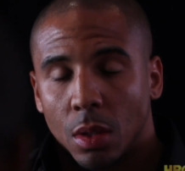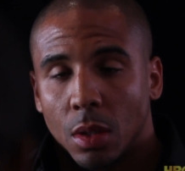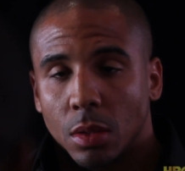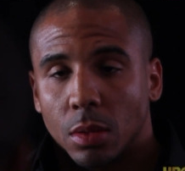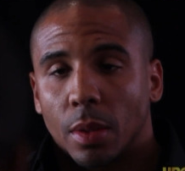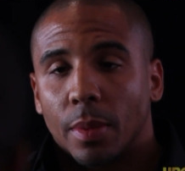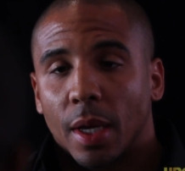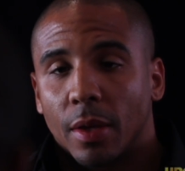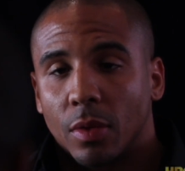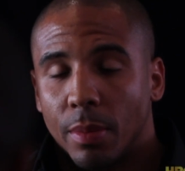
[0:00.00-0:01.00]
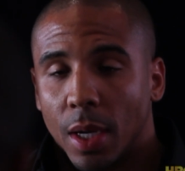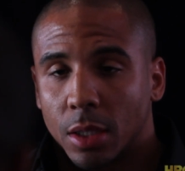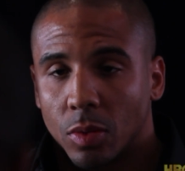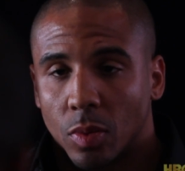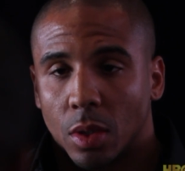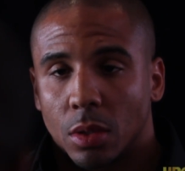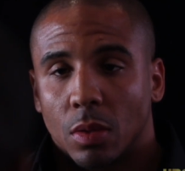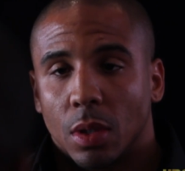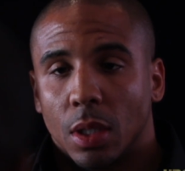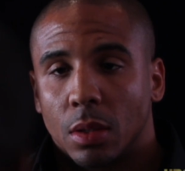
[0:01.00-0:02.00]
September eighth, the boxing world is
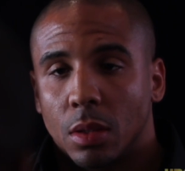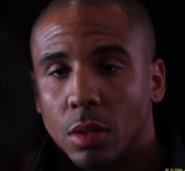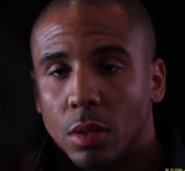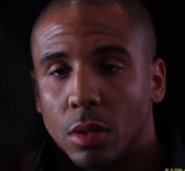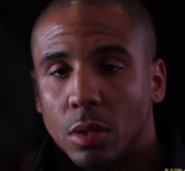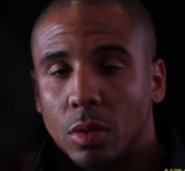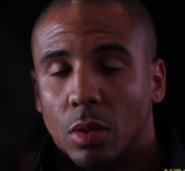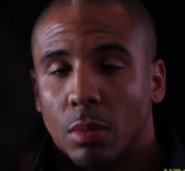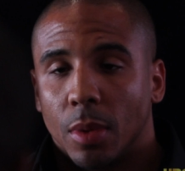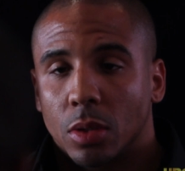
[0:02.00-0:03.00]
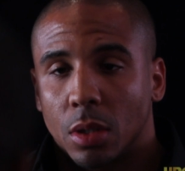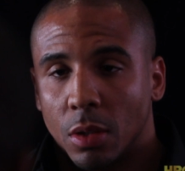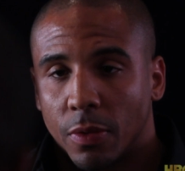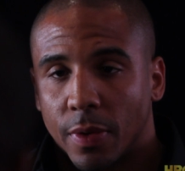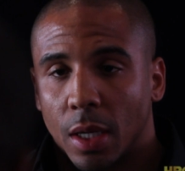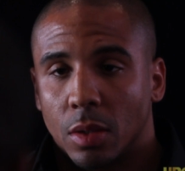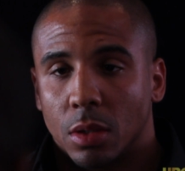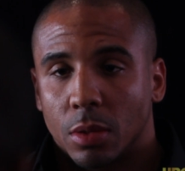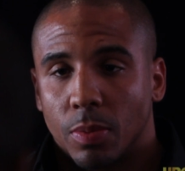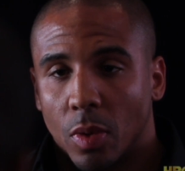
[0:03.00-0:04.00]
going to get two of the most skilled fighters in
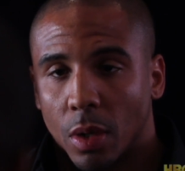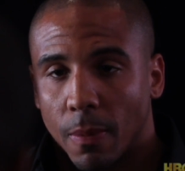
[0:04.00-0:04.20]
the sport.